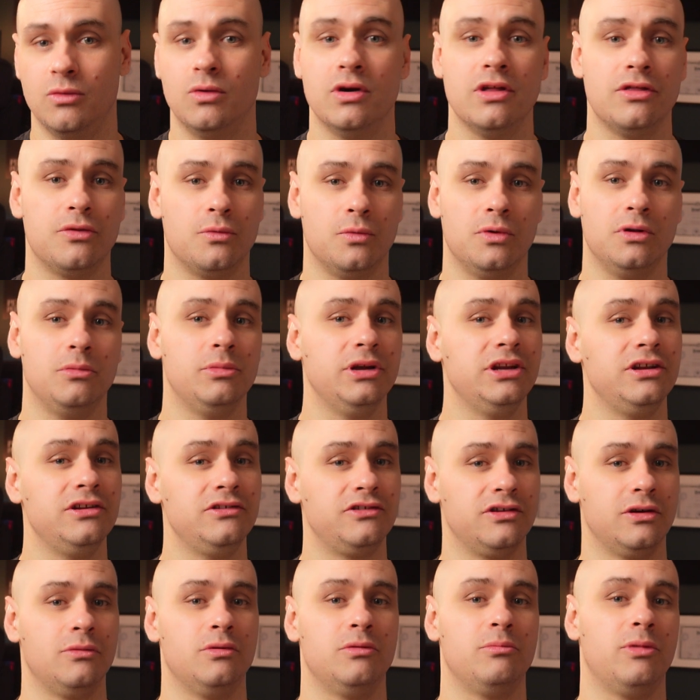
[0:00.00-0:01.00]
with will be
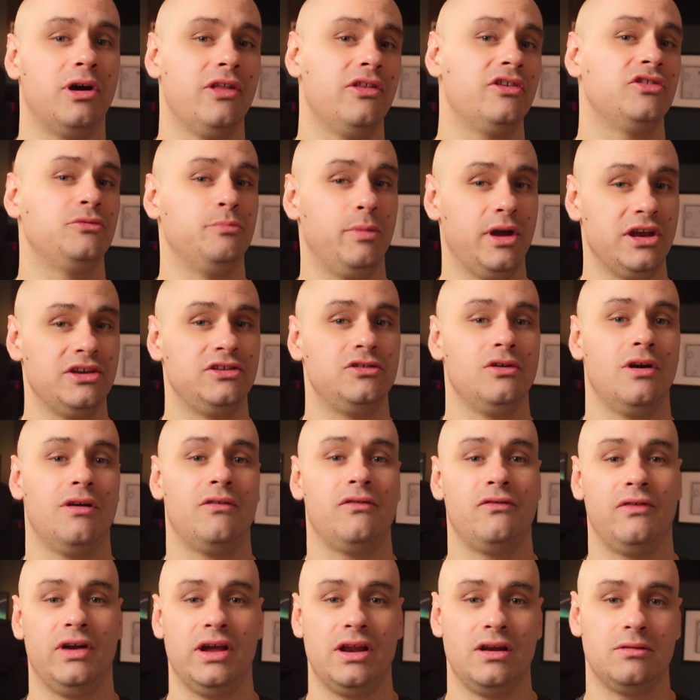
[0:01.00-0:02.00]
determined by the space you
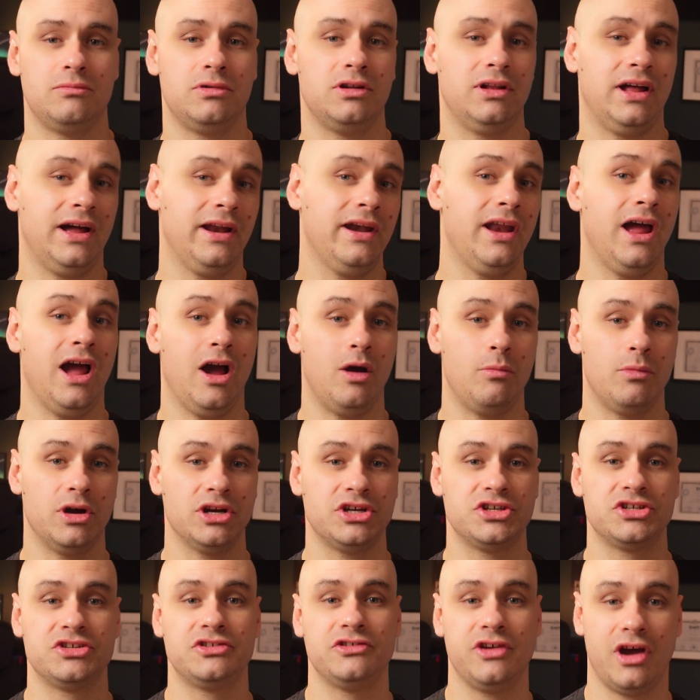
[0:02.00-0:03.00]
have available and how
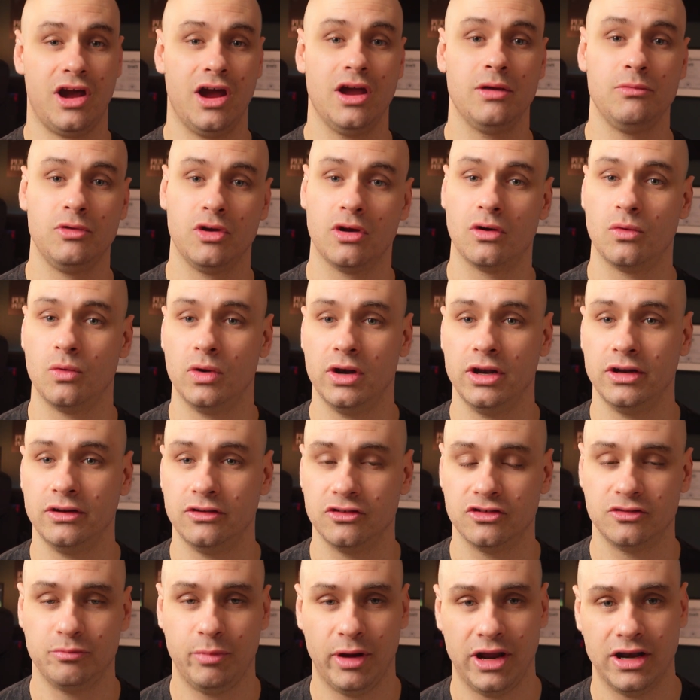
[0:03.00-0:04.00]
much time you're willing
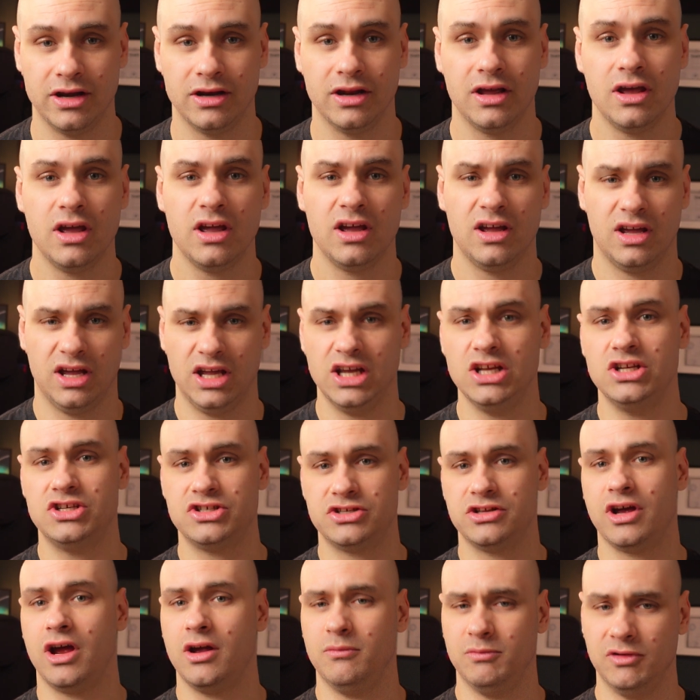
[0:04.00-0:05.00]
to spend each
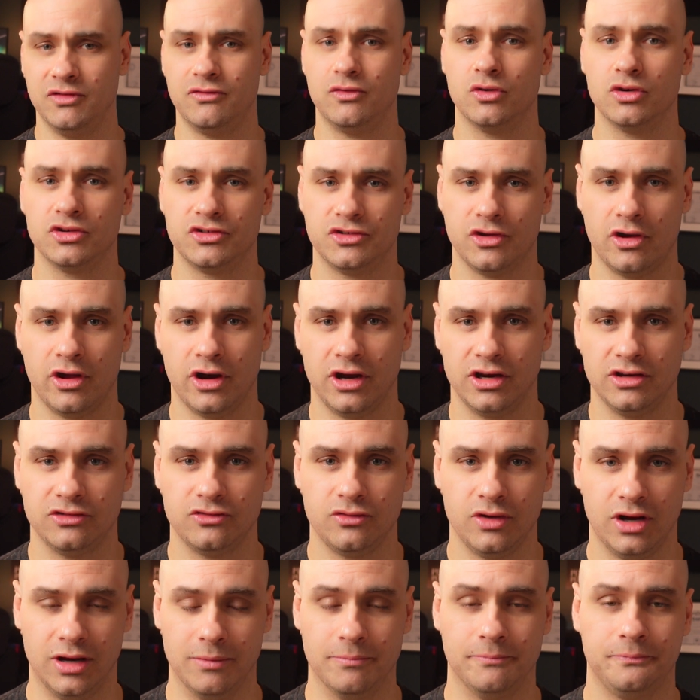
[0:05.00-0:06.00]
time before starting a
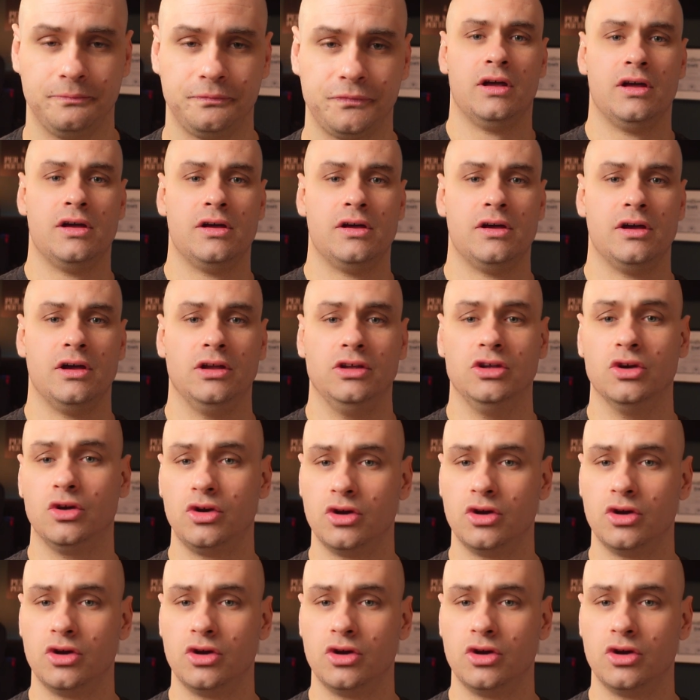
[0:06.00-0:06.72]
stream. You